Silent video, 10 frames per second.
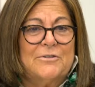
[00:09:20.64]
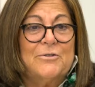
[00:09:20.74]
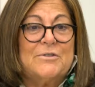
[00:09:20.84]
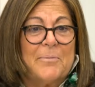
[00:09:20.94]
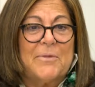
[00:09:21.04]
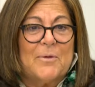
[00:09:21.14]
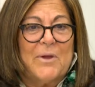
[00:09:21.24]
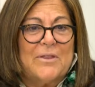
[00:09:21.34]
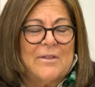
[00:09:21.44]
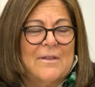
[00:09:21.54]
do something
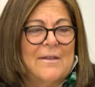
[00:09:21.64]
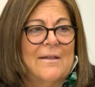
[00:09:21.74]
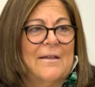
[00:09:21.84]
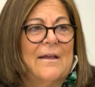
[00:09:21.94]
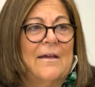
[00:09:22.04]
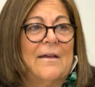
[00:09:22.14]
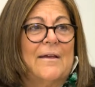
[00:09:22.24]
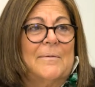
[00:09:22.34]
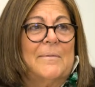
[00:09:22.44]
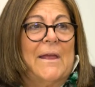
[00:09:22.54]
with,
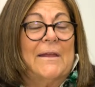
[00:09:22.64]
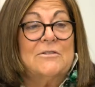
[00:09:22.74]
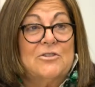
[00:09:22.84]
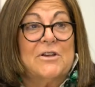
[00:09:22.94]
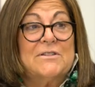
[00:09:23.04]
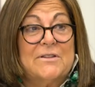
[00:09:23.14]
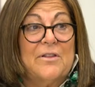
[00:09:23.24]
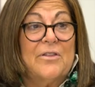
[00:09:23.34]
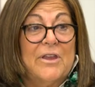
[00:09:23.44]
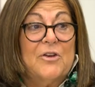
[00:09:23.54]
and took us
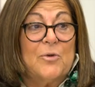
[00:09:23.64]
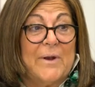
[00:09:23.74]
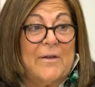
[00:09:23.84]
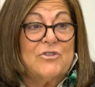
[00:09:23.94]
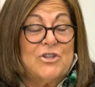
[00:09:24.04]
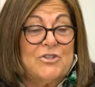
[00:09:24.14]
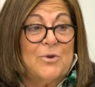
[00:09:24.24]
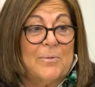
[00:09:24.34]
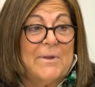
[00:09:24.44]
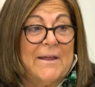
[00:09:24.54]
to the theater whenever she
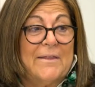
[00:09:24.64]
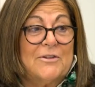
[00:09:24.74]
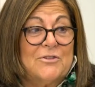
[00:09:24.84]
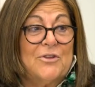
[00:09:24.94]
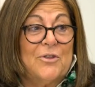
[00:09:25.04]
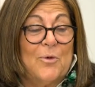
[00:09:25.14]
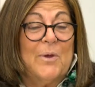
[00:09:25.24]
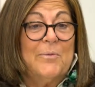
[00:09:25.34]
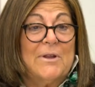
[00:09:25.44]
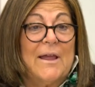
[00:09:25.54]
saw a play that she
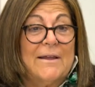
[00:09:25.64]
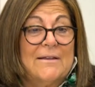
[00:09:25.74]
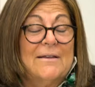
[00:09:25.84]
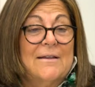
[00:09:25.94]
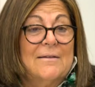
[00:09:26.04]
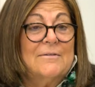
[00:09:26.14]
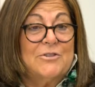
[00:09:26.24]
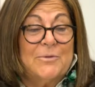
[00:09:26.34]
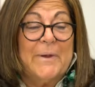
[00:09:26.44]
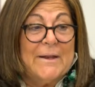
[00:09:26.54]
thought we would like.
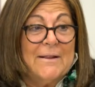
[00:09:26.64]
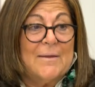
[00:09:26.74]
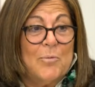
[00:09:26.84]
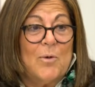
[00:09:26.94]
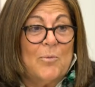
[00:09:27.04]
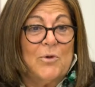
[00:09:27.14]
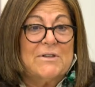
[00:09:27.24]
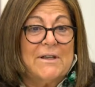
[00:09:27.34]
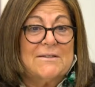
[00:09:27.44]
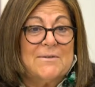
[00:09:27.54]
She immediately bought
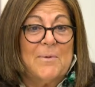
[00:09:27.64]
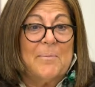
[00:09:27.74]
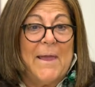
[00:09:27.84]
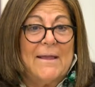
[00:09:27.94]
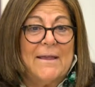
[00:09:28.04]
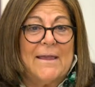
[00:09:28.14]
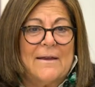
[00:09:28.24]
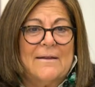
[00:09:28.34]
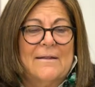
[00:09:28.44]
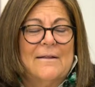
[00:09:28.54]
more tickets and went back
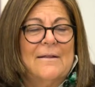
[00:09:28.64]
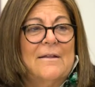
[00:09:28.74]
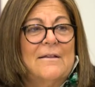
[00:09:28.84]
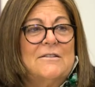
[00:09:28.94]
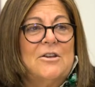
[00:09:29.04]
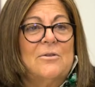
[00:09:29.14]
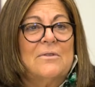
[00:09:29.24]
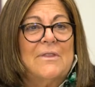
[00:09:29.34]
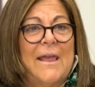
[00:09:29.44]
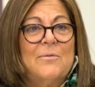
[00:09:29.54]
again.
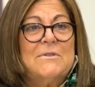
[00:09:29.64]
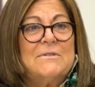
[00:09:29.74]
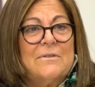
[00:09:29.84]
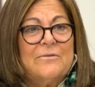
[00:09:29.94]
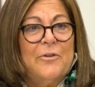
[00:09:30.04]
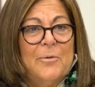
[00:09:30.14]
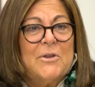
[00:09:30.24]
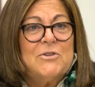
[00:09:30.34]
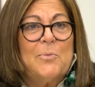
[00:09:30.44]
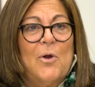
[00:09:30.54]
So that was very
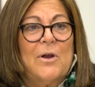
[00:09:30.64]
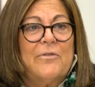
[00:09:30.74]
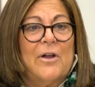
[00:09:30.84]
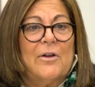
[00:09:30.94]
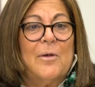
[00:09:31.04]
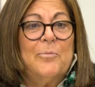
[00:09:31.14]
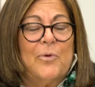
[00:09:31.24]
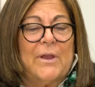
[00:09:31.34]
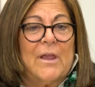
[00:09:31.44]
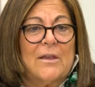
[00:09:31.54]
much part of our
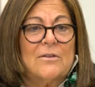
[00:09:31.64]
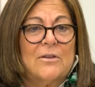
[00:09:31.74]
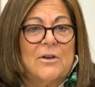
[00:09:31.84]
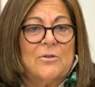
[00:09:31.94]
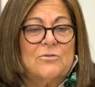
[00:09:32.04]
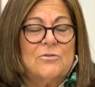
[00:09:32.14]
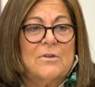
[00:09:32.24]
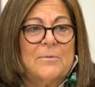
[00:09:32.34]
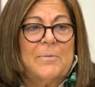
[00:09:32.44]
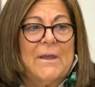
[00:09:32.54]
upbringing, you know,
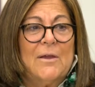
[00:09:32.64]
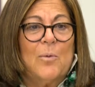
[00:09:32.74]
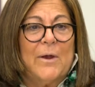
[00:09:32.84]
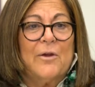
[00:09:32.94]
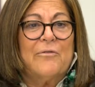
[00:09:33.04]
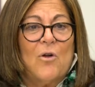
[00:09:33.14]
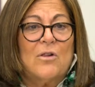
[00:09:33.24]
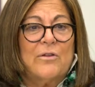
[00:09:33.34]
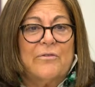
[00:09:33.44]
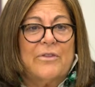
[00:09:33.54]
being aware of
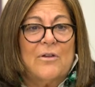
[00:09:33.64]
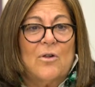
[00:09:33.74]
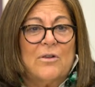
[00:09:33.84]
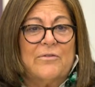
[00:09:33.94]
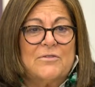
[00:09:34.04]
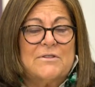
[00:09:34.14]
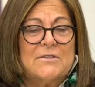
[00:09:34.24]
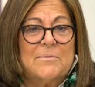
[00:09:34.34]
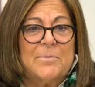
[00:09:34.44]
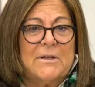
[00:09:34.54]
all of those
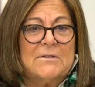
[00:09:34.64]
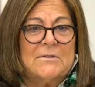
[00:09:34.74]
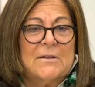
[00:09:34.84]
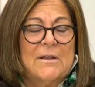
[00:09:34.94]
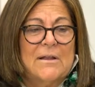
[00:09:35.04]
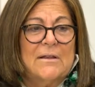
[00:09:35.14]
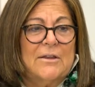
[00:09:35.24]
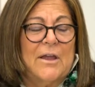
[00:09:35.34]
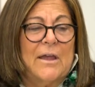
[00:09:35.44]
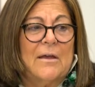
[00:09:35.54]
disciplines,
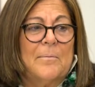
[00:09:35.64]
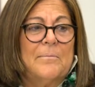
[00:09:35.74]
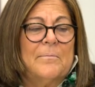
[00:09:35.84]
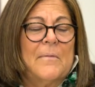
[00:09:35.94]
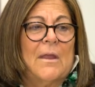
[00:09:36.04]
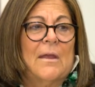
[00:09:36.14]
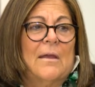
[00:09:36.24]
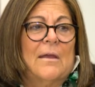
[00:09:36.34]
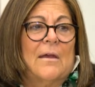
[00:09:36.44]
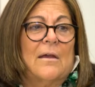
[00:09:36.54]

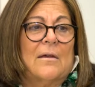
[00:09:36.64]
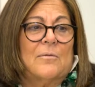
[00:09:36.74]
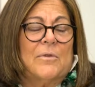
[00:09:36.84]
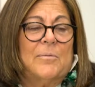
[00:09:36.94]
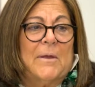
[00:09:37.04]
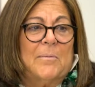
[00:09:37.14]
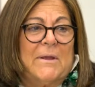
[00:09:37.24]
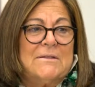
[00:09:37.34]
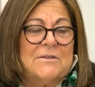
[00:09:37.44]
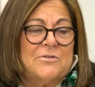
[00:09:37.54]
with me and
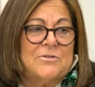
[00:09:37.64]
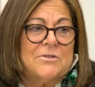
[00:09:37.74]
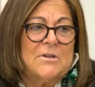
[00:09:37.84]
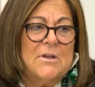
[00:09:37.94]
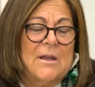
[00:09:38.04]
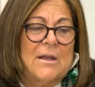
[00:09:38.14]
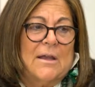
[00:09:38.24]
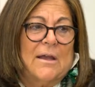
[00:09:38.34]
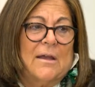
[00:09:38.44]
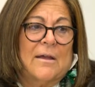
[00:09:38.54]
my sisters. And,
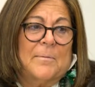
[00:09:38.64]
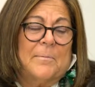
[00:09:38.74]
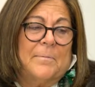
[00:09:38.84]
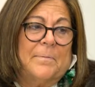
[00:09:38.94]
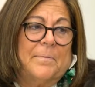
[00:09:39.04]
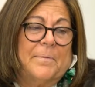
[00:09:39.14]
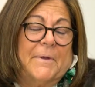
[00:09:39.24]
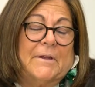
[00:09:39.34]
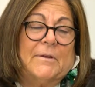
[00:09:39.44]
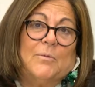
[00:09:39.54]

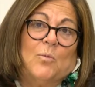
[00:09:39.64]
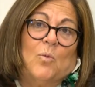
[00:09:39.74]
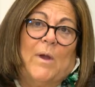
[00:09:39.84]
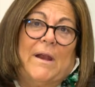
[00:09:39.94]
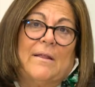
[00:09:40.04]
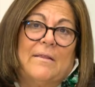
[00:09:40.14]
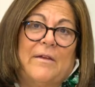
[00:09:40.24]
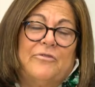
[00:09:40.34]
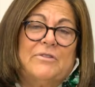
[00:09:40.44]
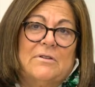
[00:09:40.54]
but when I
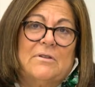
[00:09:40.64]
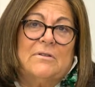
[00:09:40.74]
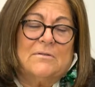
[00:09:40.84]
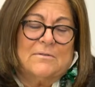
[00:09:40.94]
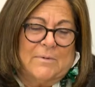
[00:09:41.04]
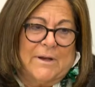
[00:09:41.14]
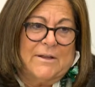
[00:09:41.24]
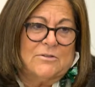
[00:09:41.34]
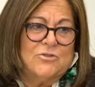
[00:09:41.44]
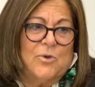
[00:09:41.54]

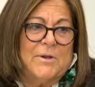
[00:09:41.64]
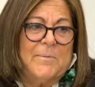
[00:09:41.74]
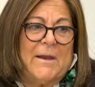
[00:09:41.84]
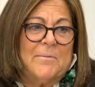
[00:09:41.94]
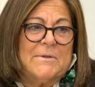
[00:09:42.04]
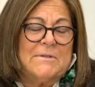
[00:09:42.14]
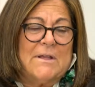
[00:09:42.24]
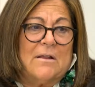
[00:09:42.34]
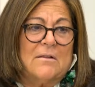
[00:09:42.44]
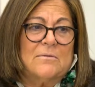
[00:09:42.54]
joined
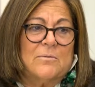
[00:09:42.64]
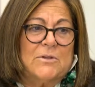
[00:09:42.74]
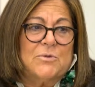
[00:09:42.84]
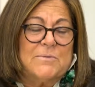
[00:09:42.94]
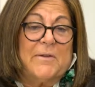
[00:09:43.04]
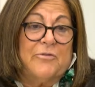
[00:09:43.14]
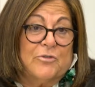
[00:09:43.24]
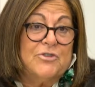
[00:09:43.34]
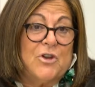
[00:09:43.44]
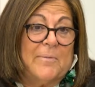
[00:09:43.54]
Mademoiselle, which was my
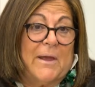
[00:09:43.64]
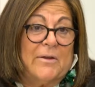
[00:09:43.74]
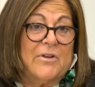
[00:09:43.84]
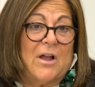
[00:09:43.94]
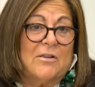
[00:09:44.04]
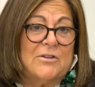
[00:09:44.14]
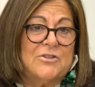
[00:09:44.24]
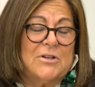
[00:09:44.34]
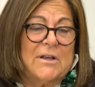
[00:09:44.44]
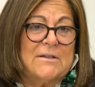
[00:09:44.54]
first job out of
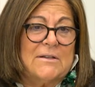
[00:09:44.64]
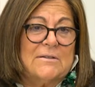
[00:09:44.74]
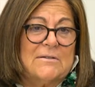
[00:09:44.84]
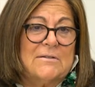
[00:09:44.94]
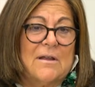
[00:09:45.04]
college in end of